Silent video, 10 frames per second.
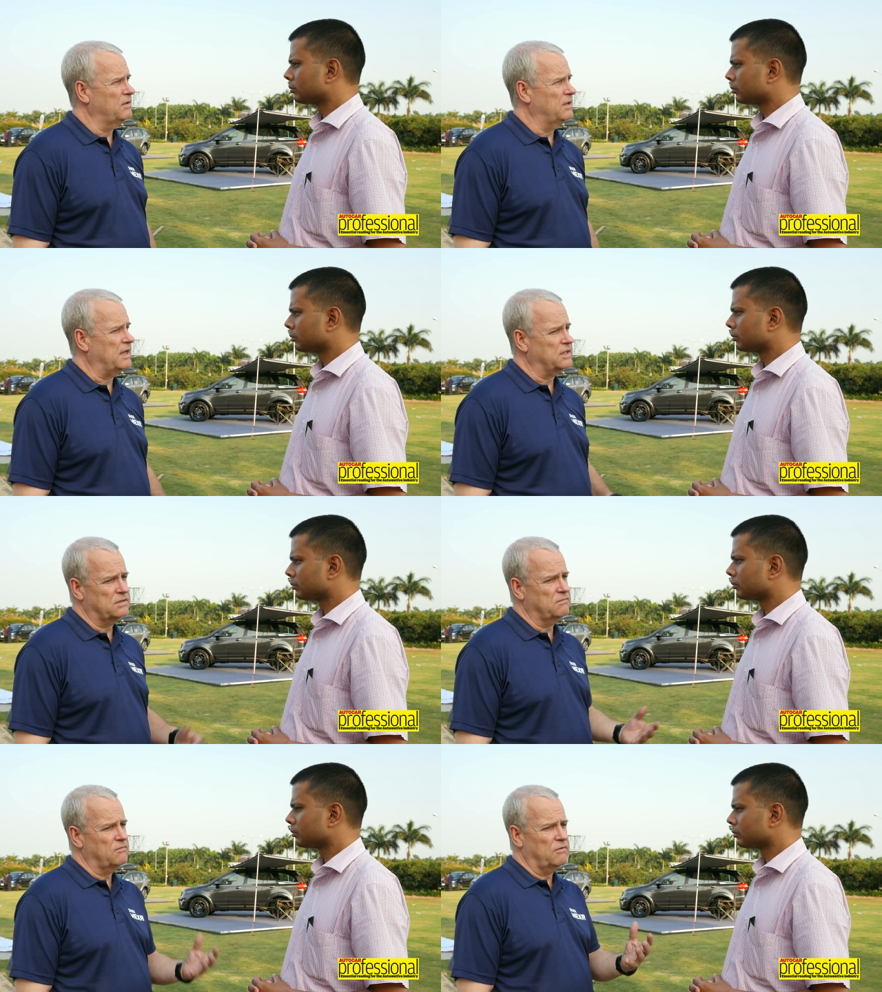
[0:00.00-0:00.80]
Speaker 1: the
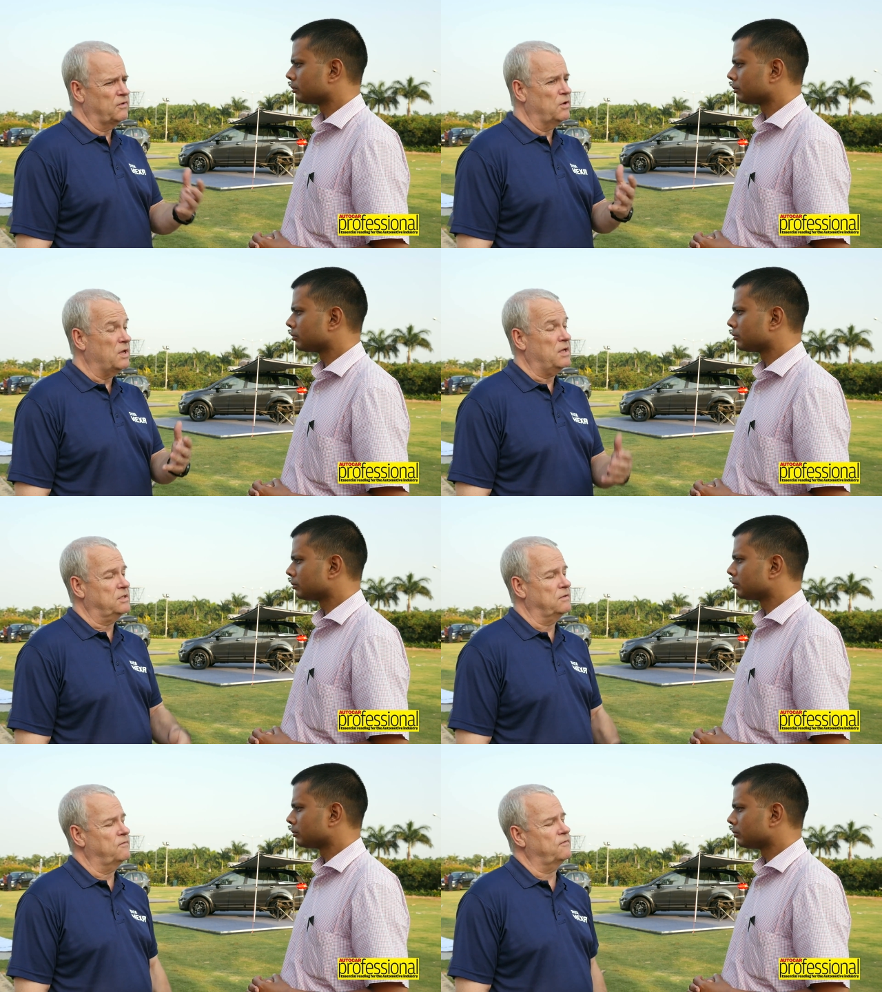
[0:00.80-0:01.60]
next few
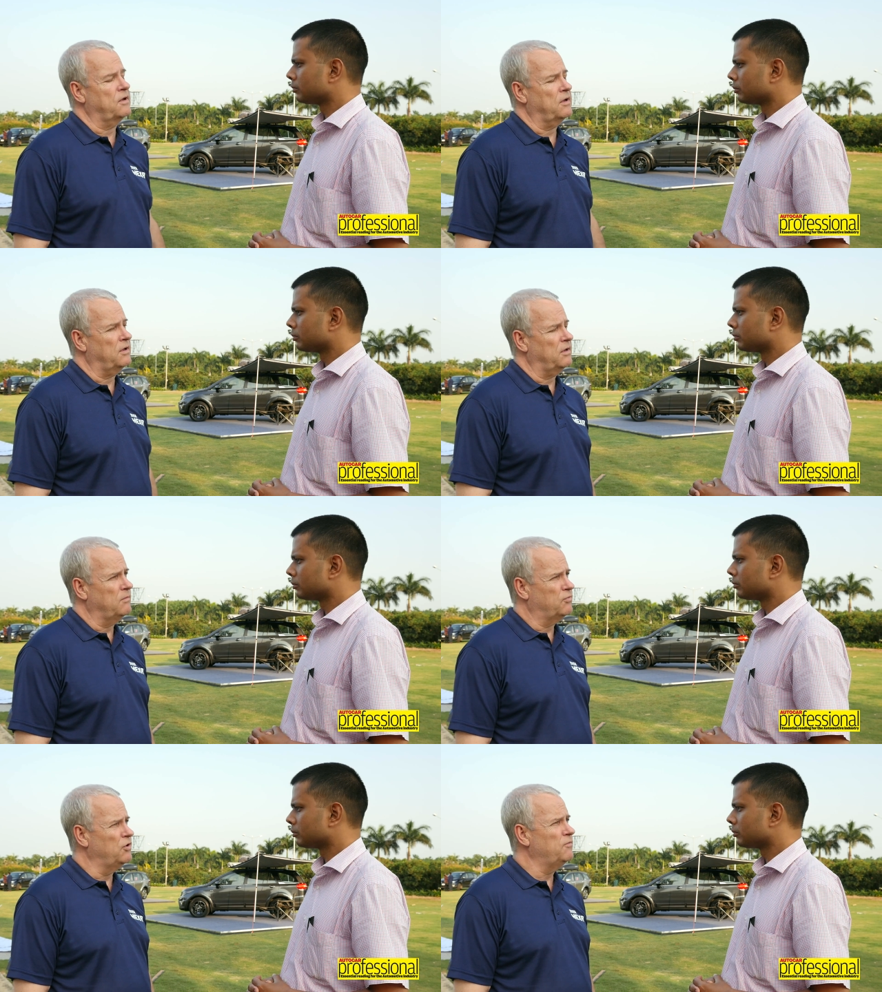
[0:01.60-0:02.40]
years of uh,
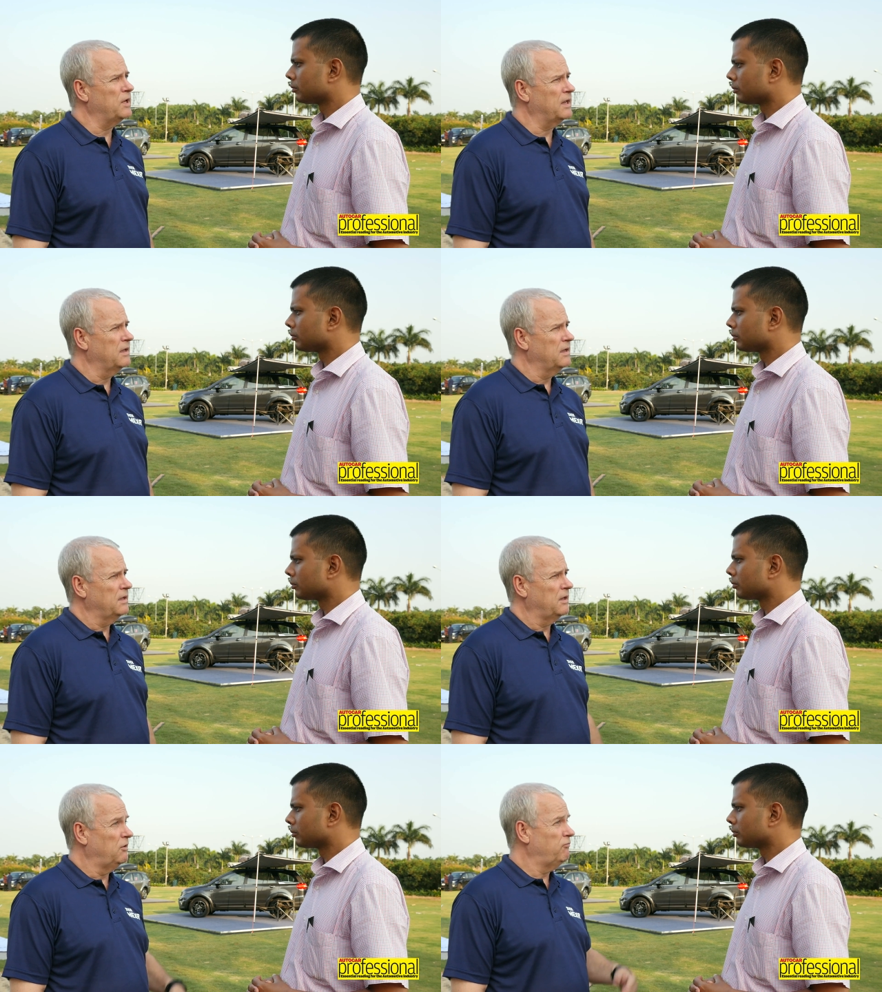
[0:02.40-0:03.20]
improving,
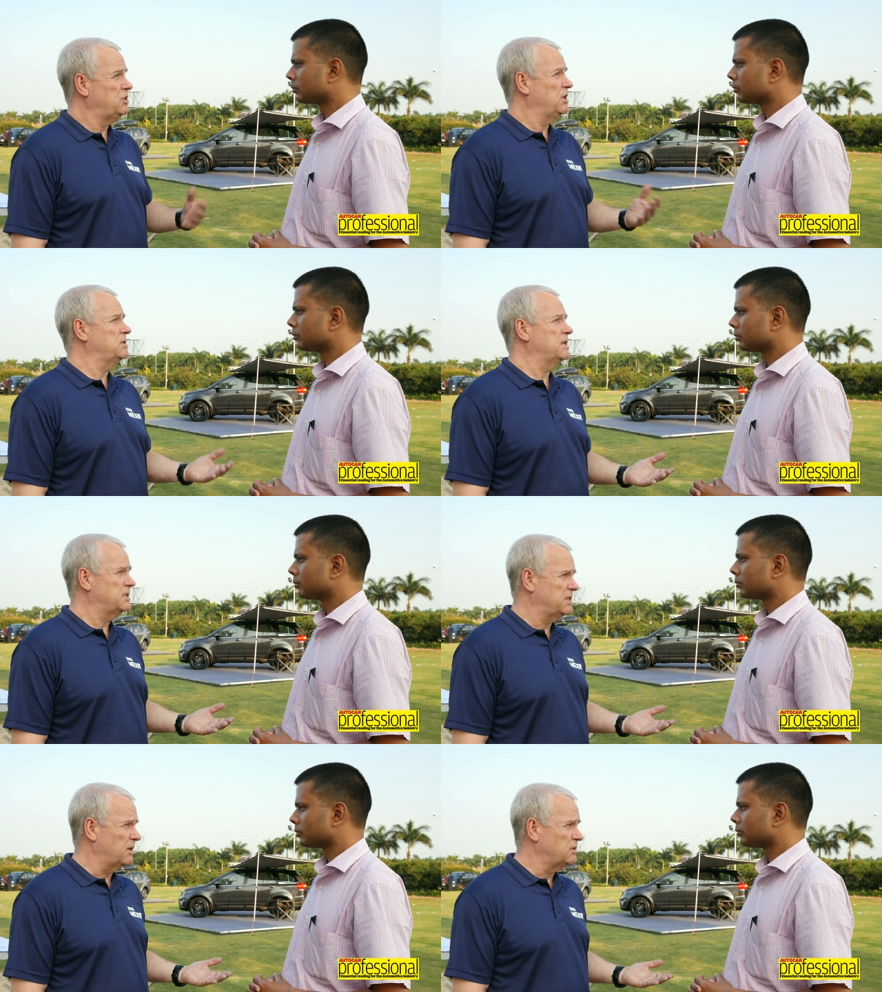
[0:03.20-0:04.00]
reducing
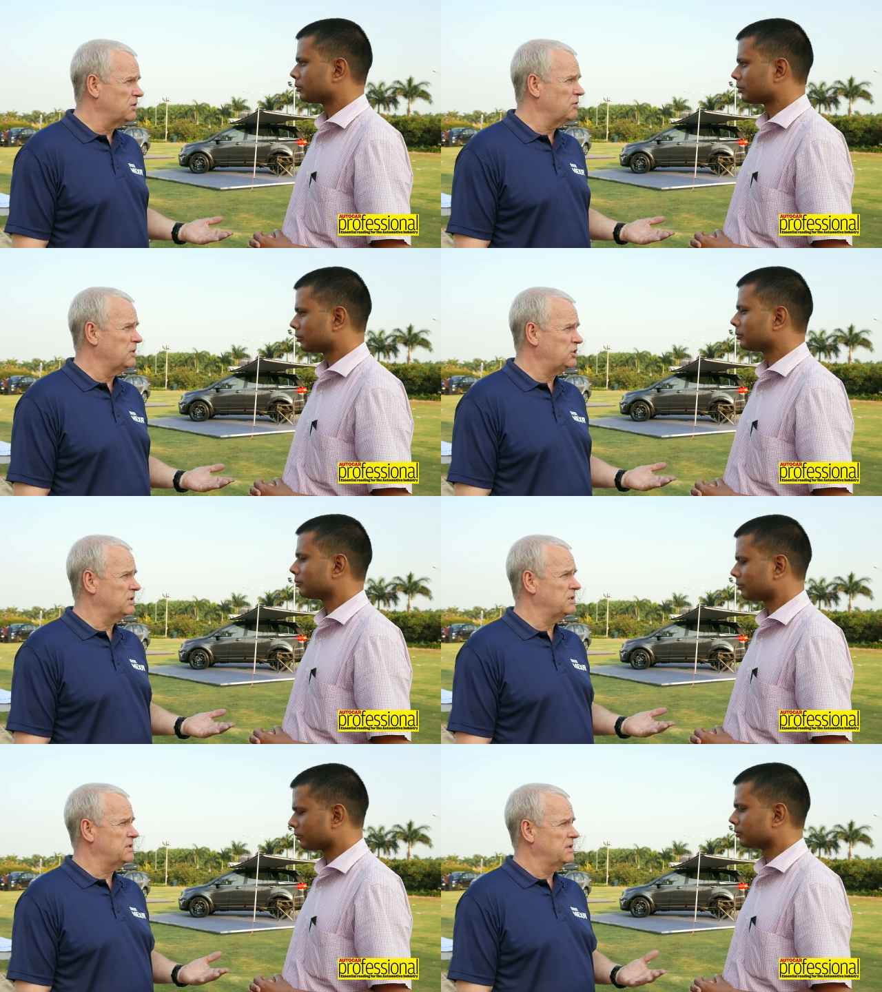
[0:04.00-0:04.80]
CO2
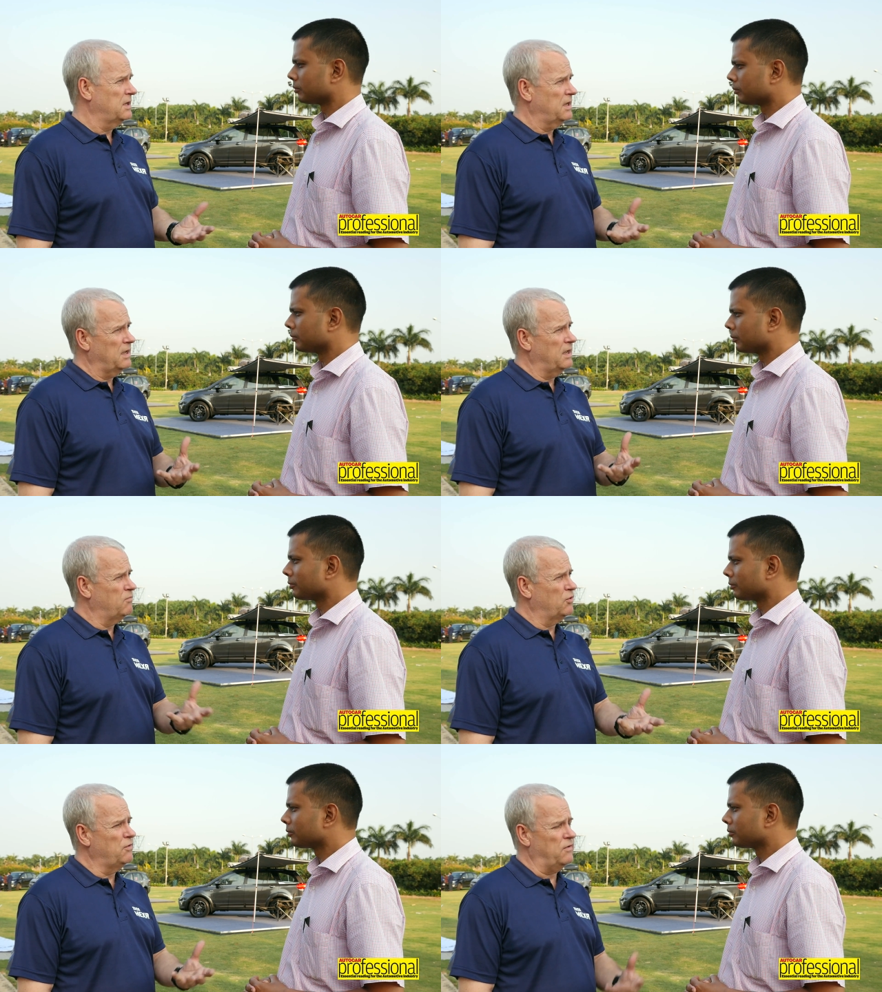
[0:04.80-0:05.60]
emissions, mm.
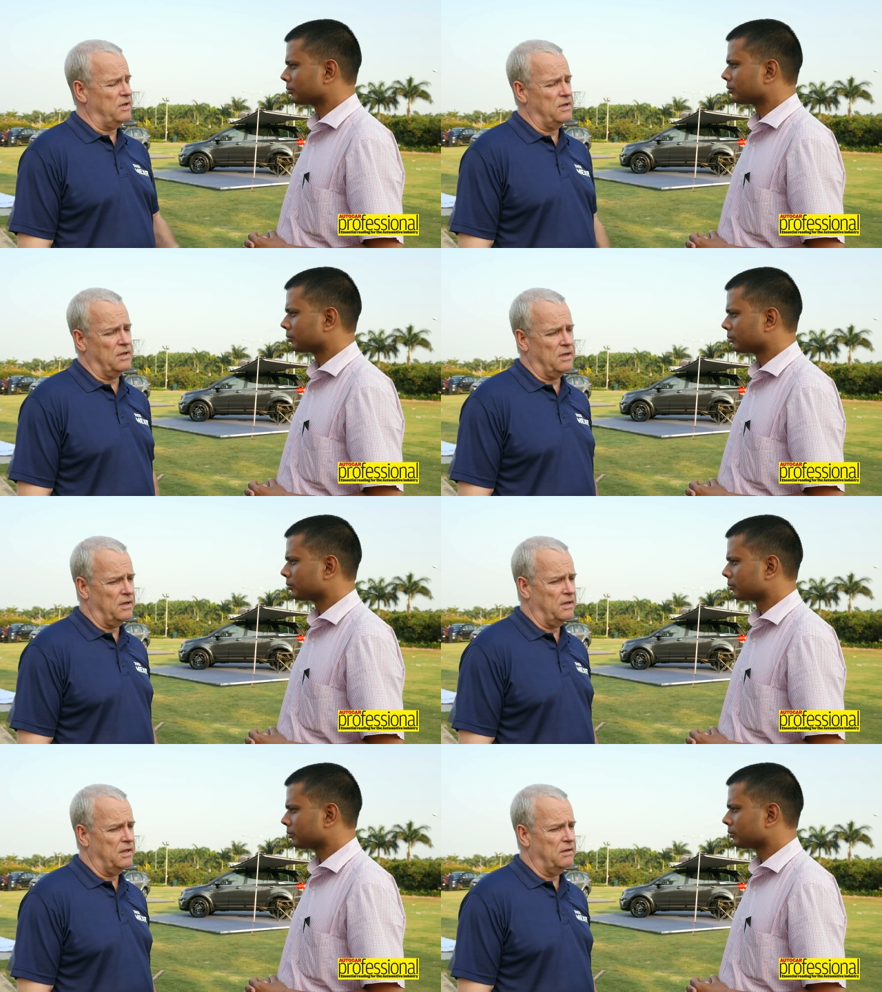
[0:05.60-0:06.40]
improving
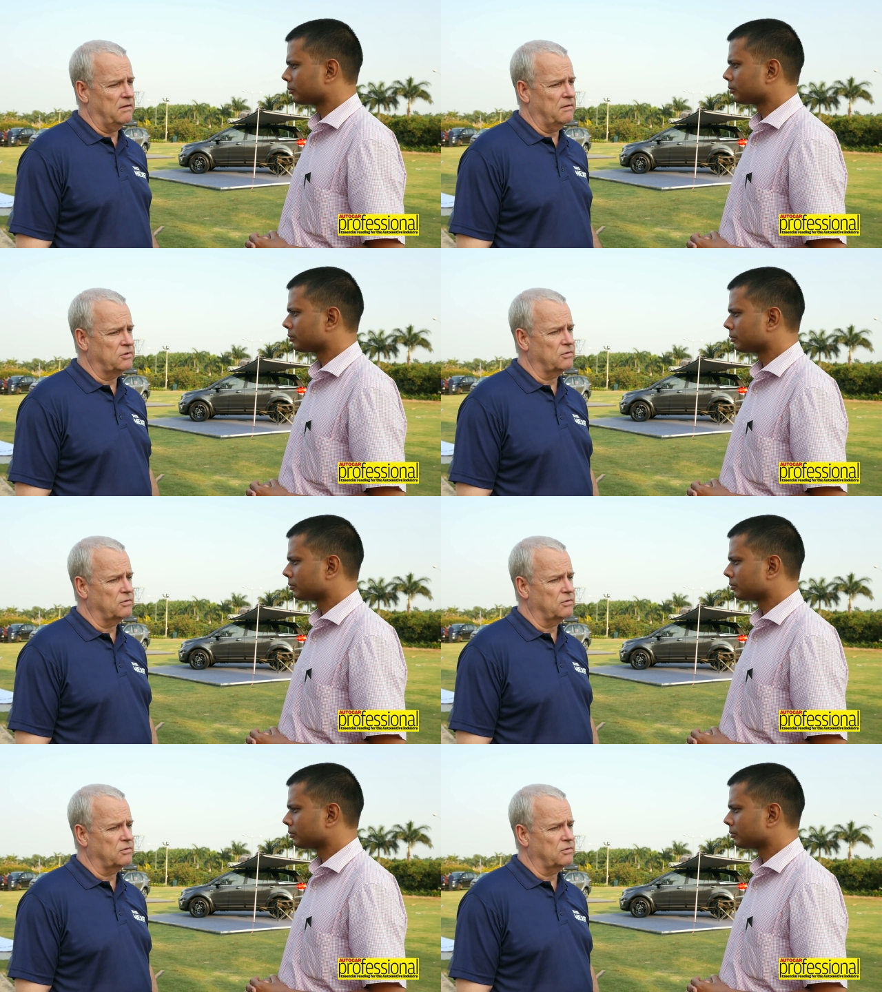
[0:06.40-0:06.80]
uh,